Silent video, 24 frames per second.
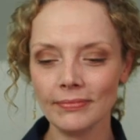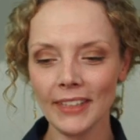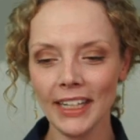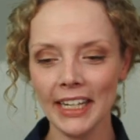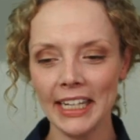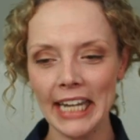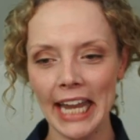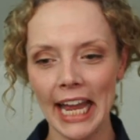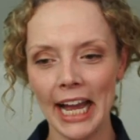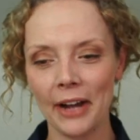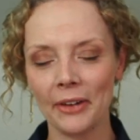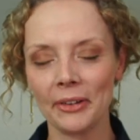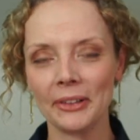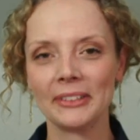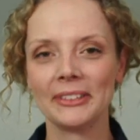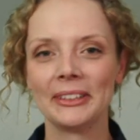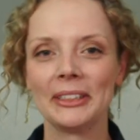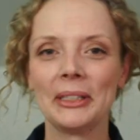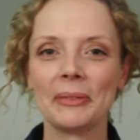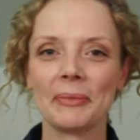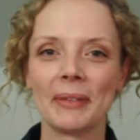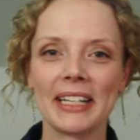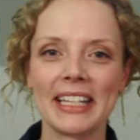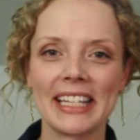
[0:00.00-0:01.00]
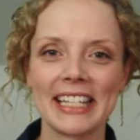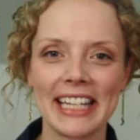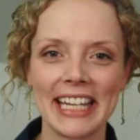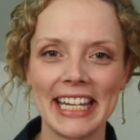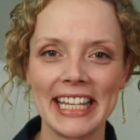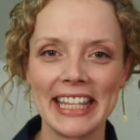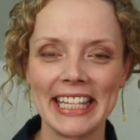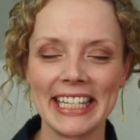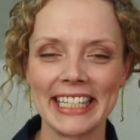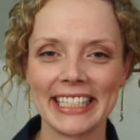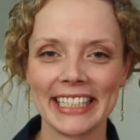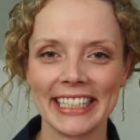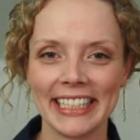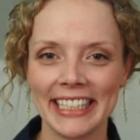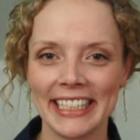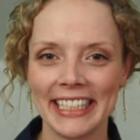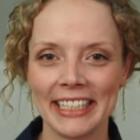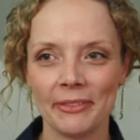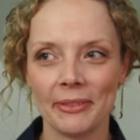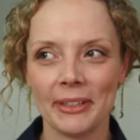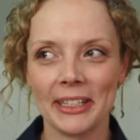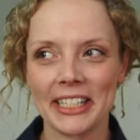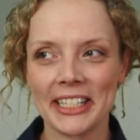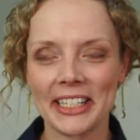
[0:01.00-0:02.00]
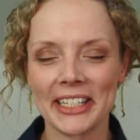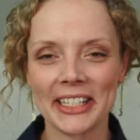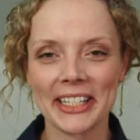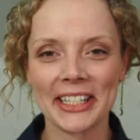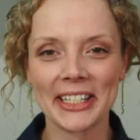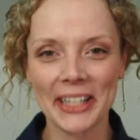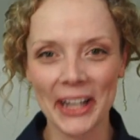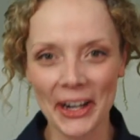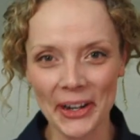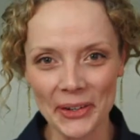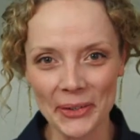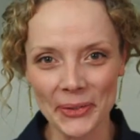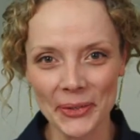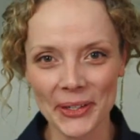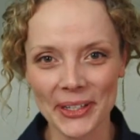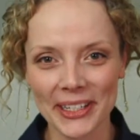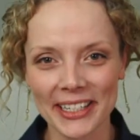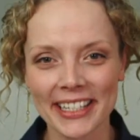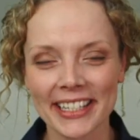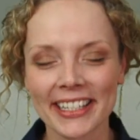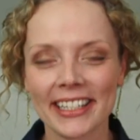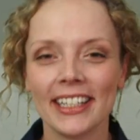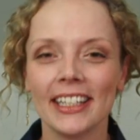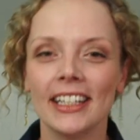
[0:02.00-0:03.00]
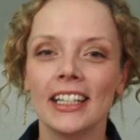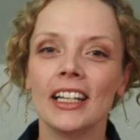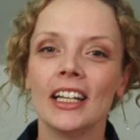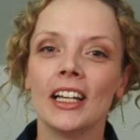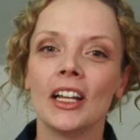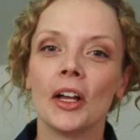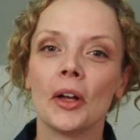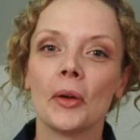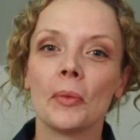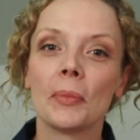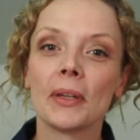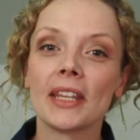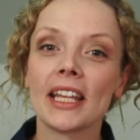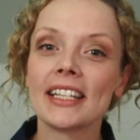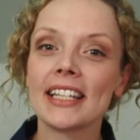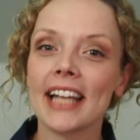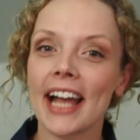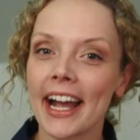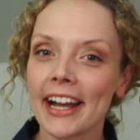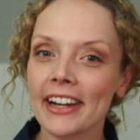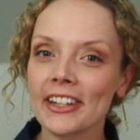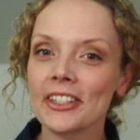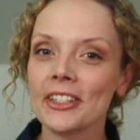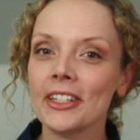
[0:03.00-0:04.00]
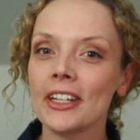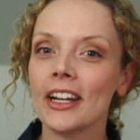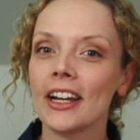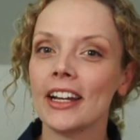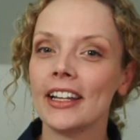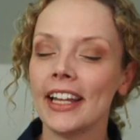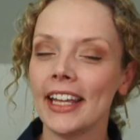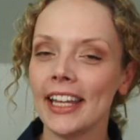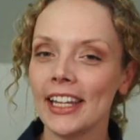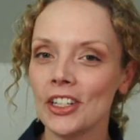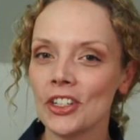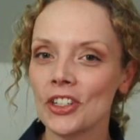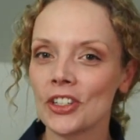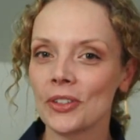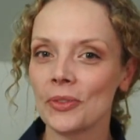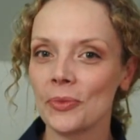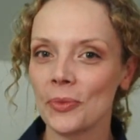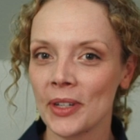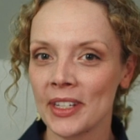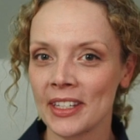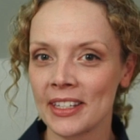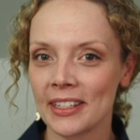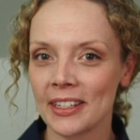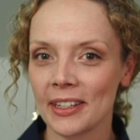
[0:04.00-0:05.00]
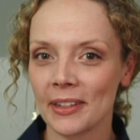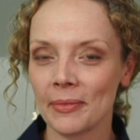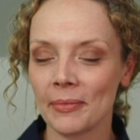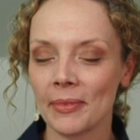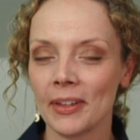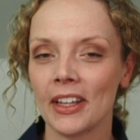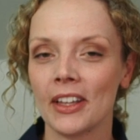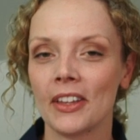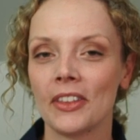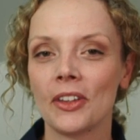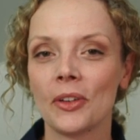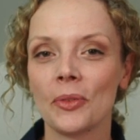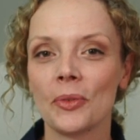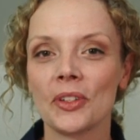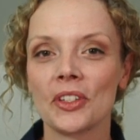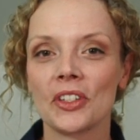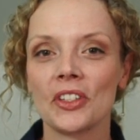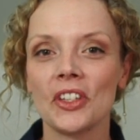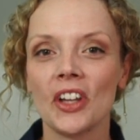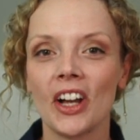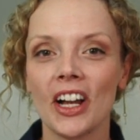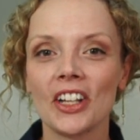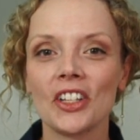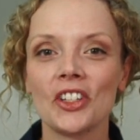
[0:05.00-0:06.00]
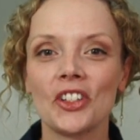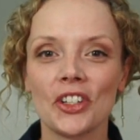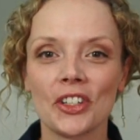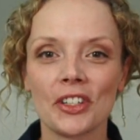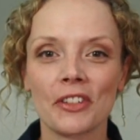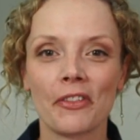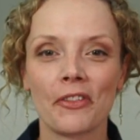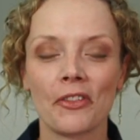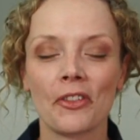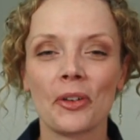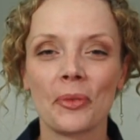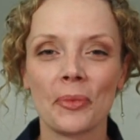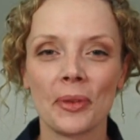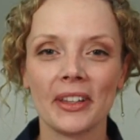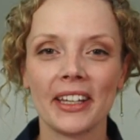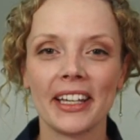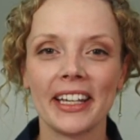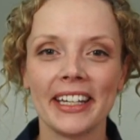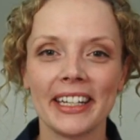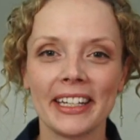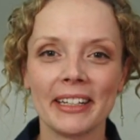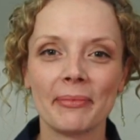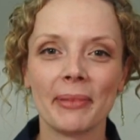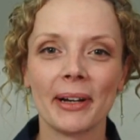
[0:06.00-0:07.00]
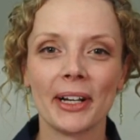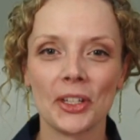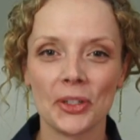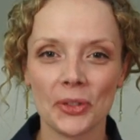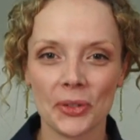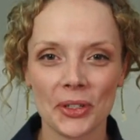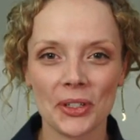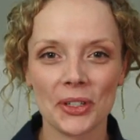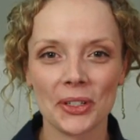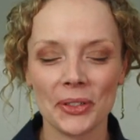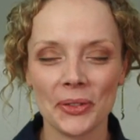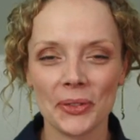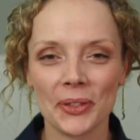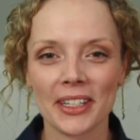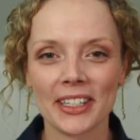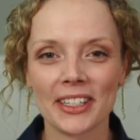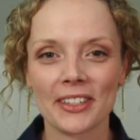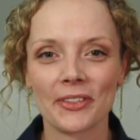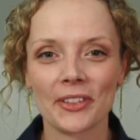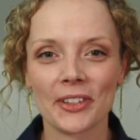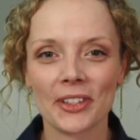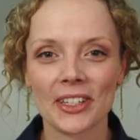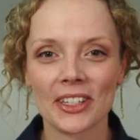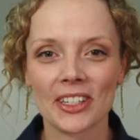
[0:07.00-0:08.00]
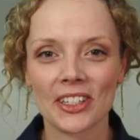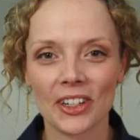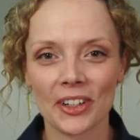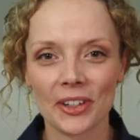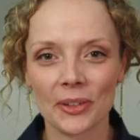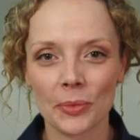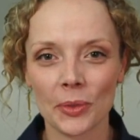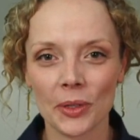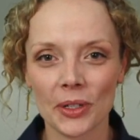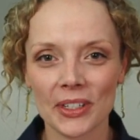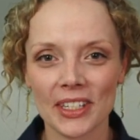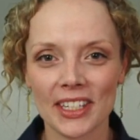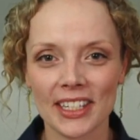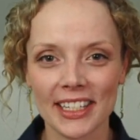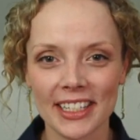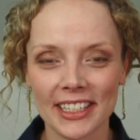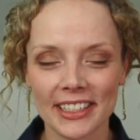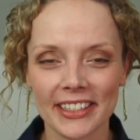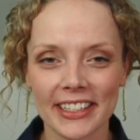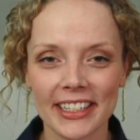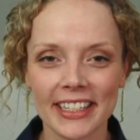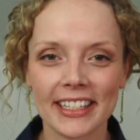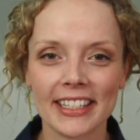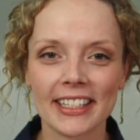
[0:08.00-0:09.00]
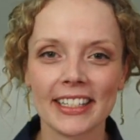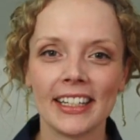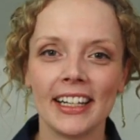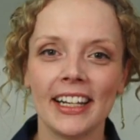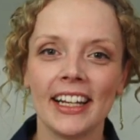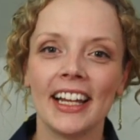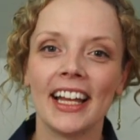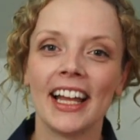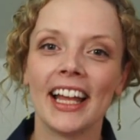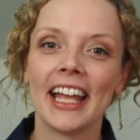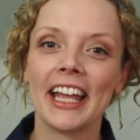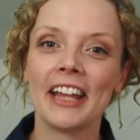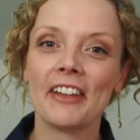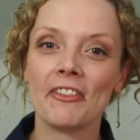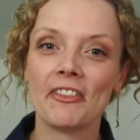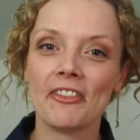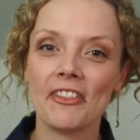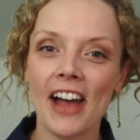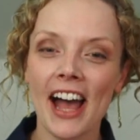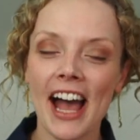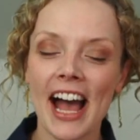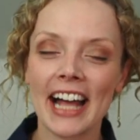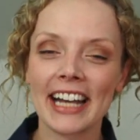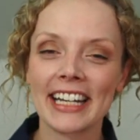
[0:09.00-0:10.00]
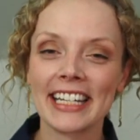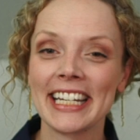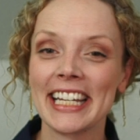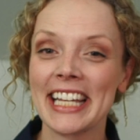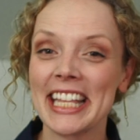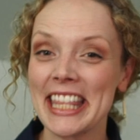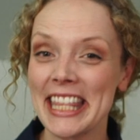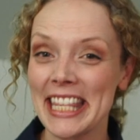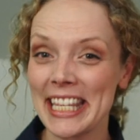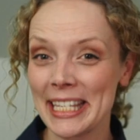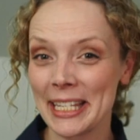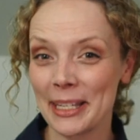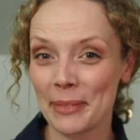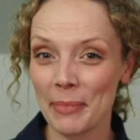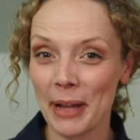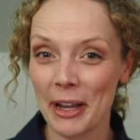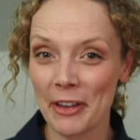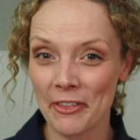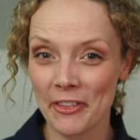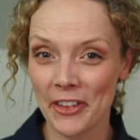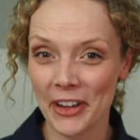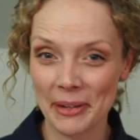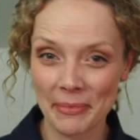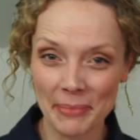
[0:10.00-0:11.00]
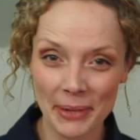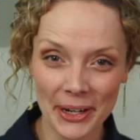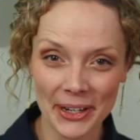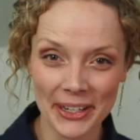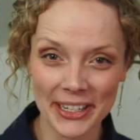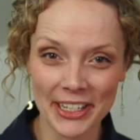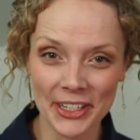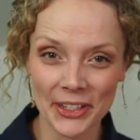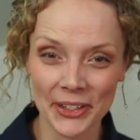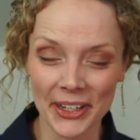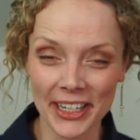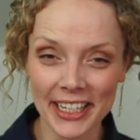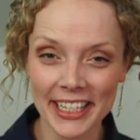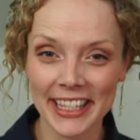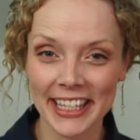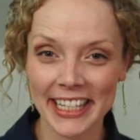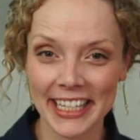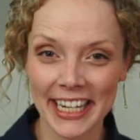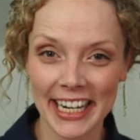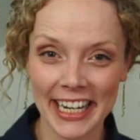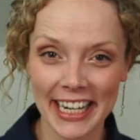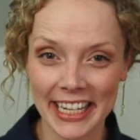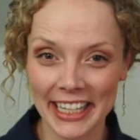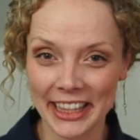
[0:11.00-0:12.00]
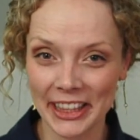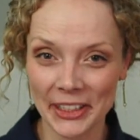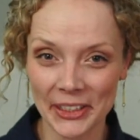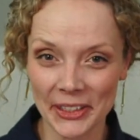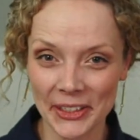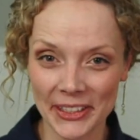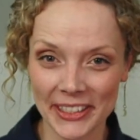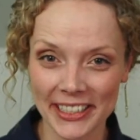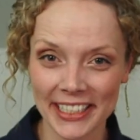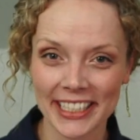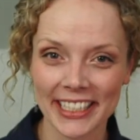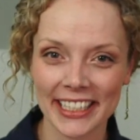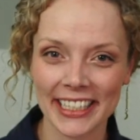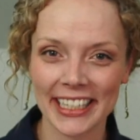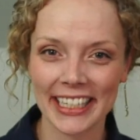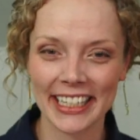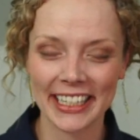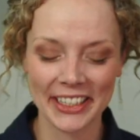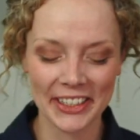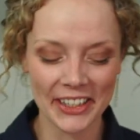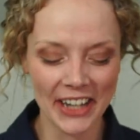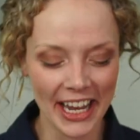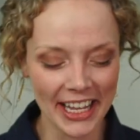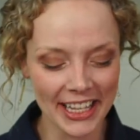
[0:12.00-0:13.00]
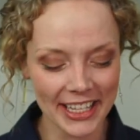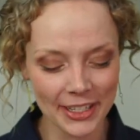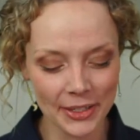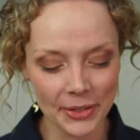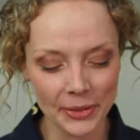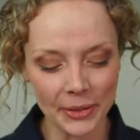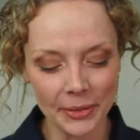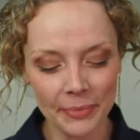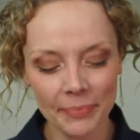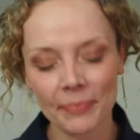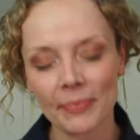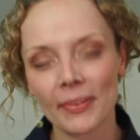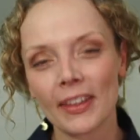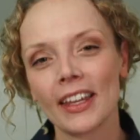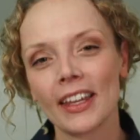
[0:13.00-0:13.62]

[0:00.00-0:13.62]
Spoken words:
Now, you might say that, well, it's just Star Wars, but that's actually an ancient wisdom that was not just formulated by George Lucas for the Star Wars series. In fact, this is my fun party trick that I learned in grad school.